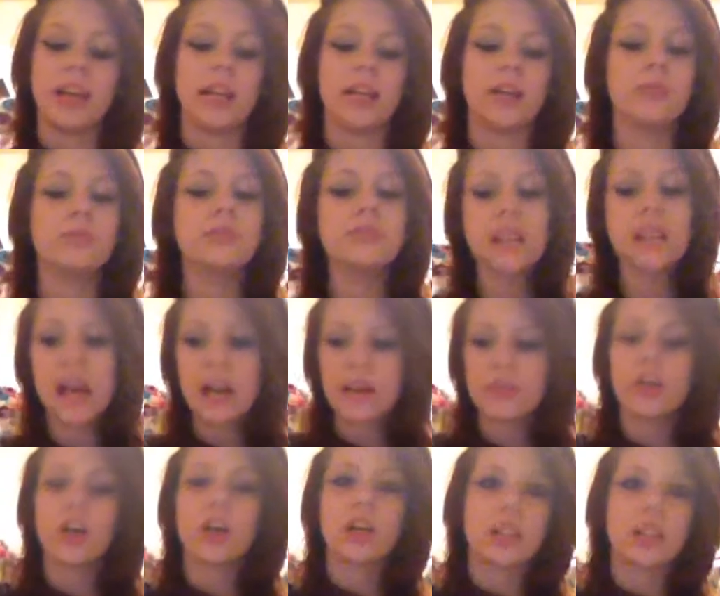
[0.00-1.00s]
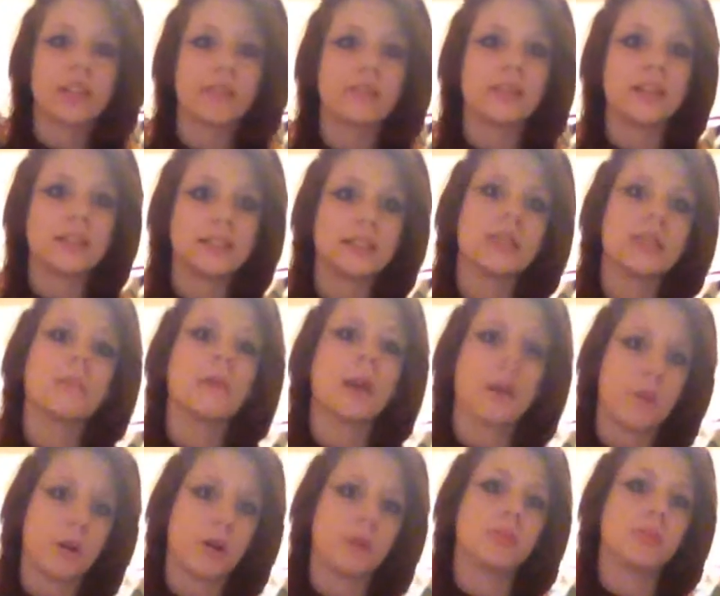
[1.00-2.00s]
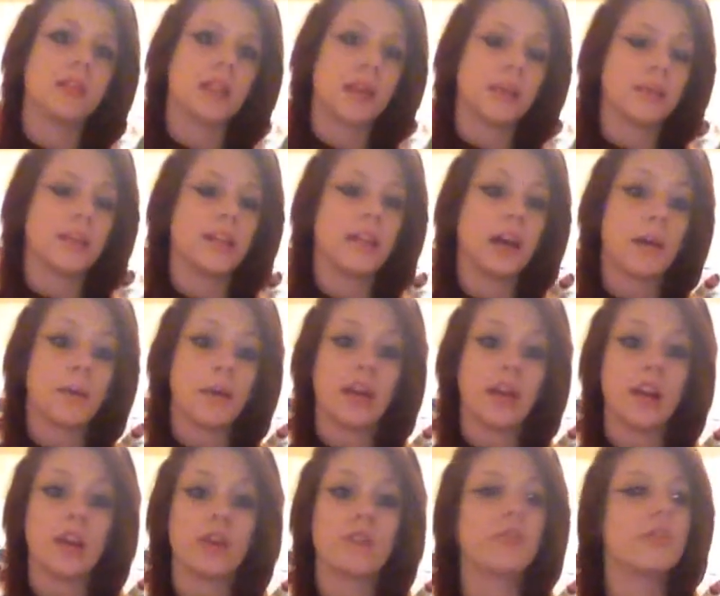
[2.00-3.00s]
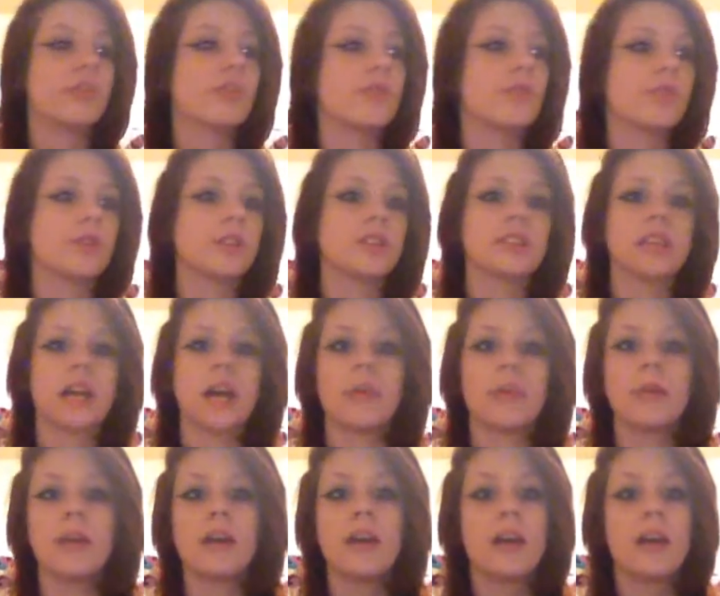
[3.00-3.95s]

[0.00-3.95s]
and it was kind of hard convincing my mom to let me dye my hair for the first time.